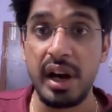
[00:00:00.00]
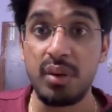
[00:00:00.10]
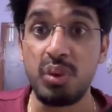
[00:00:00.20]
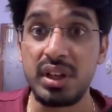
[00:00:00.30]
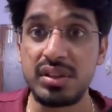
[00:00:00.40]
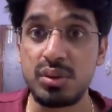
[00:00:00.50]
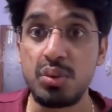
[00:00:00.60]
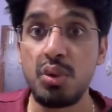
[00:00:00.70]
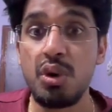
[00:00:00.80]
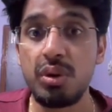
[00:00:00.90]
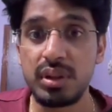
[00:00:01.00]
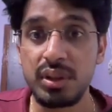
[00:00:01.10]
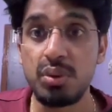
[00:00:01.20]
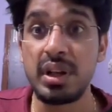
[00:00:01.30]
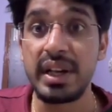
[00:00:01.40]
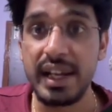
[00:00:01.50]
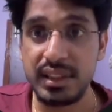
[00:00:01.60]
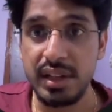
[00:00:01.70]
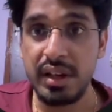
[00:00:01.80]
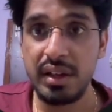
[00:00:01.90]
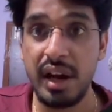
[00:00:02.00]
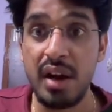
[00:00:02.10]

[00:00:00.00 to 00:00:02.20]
and one is to go to the next line,